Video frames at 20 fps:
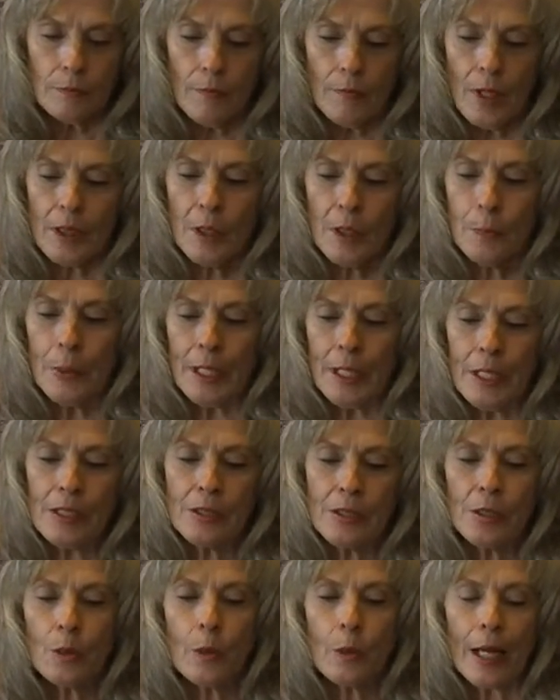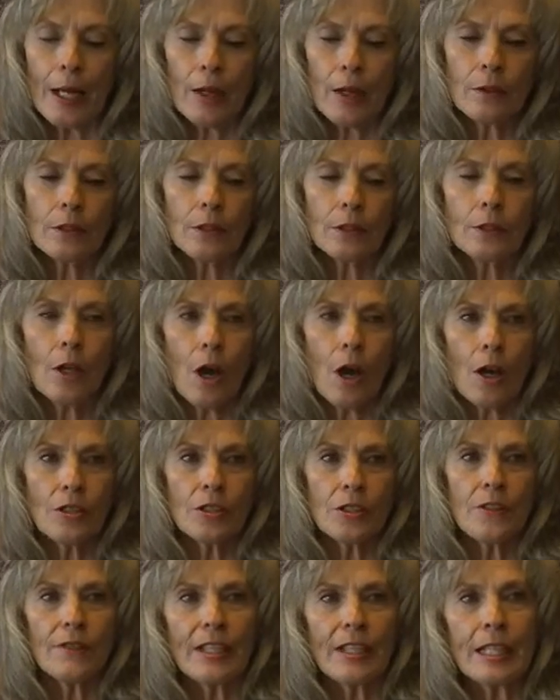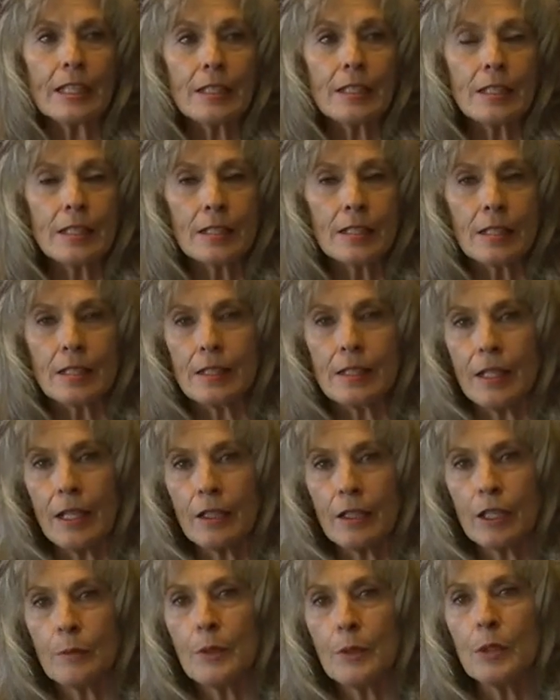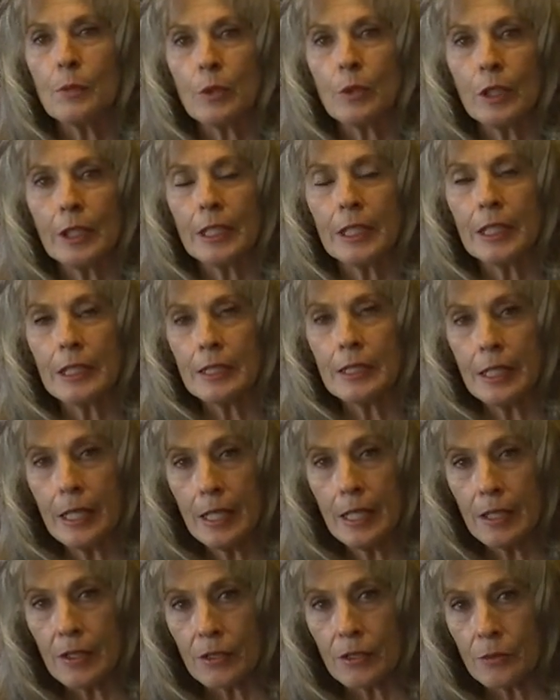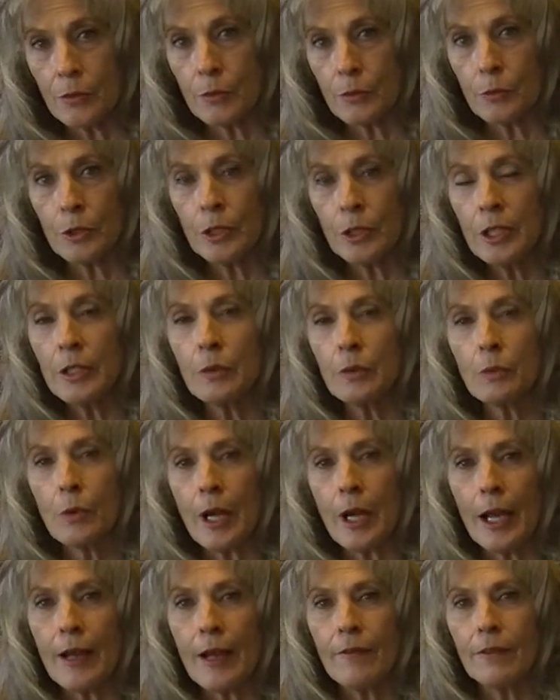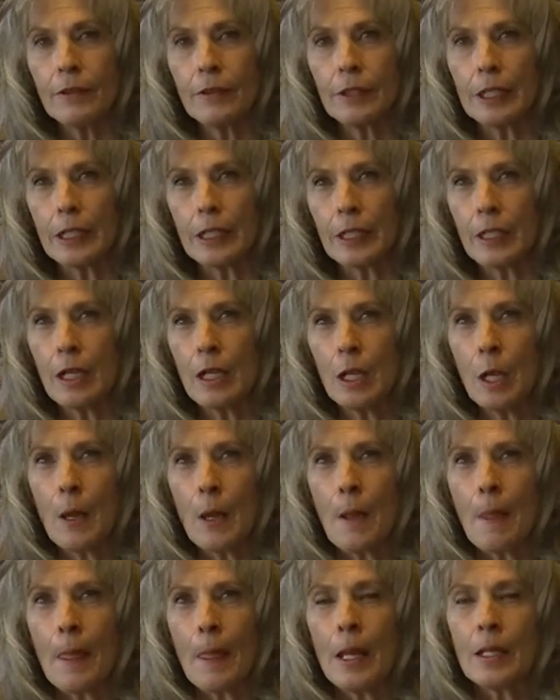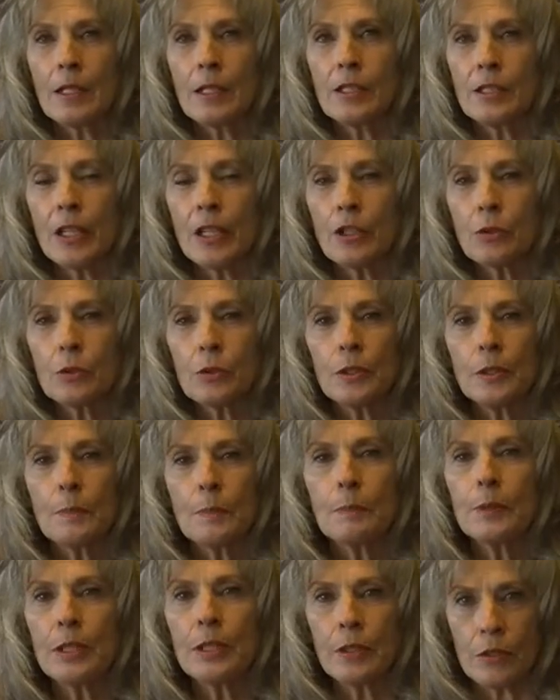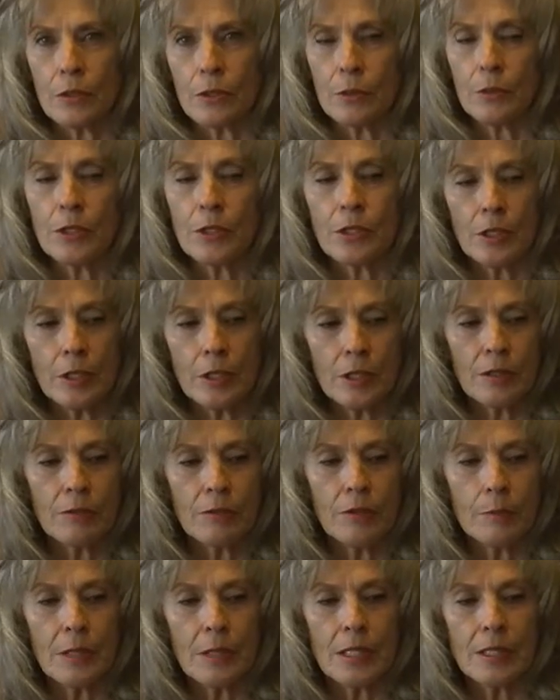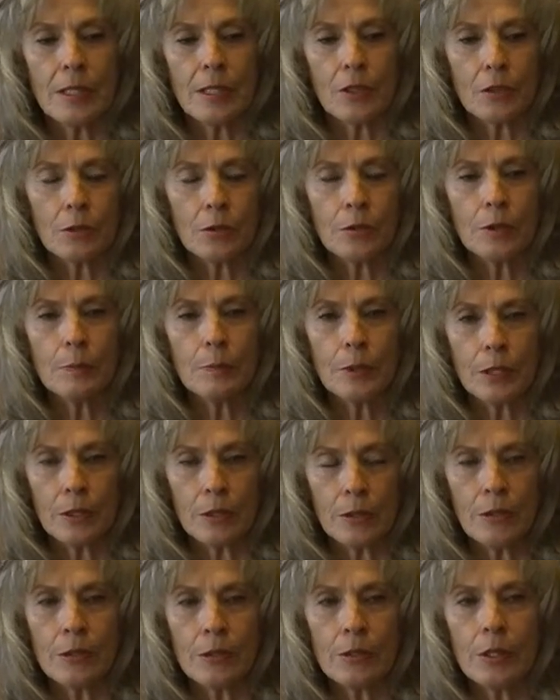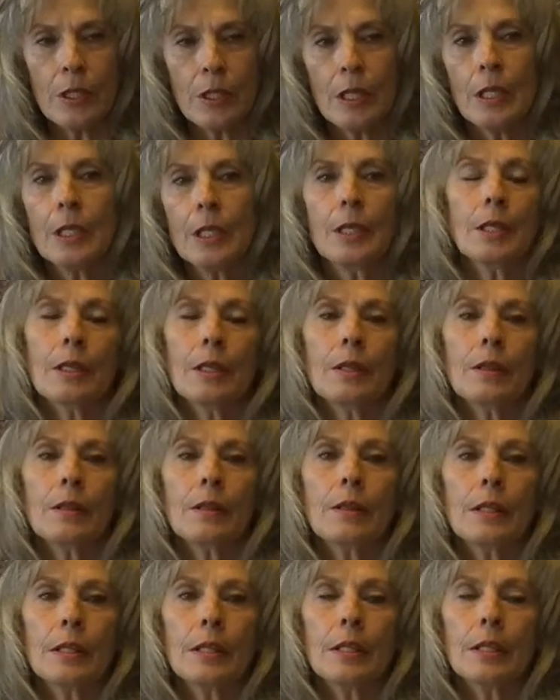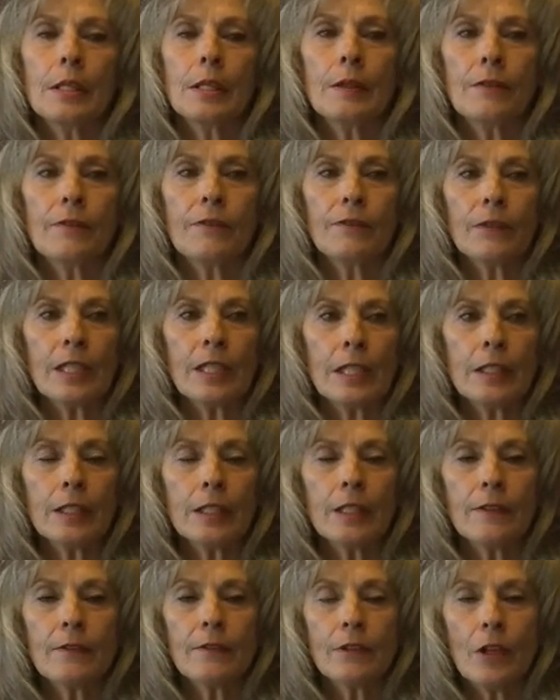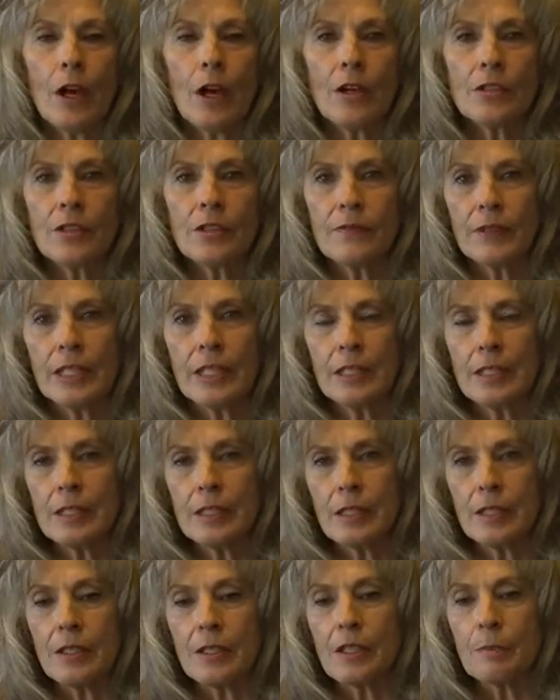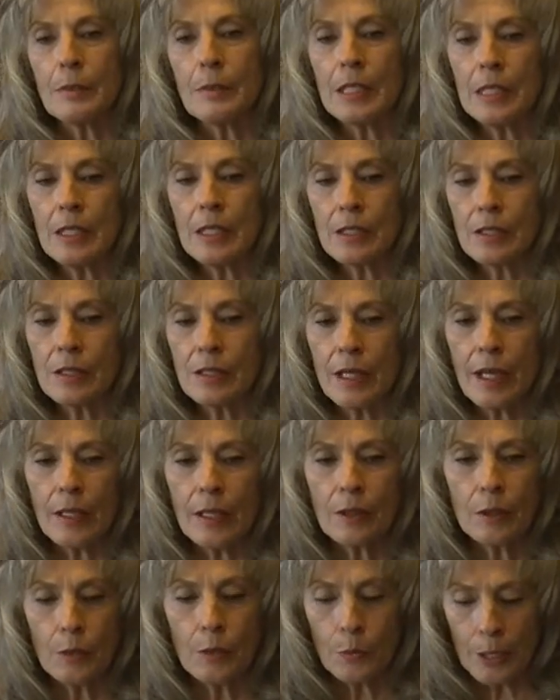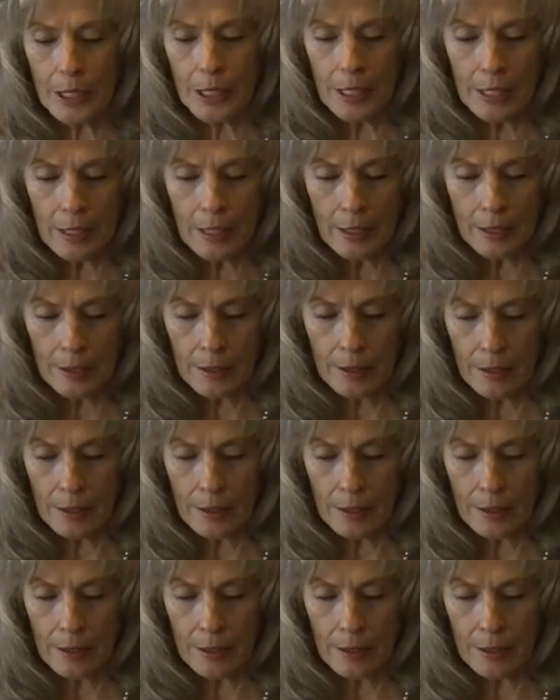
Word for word: the piece around the loss of innocence, that can be really intense. When we're unraveling sexual abuse, which this would be sexual abuse, the feeling of loss of innocence means that we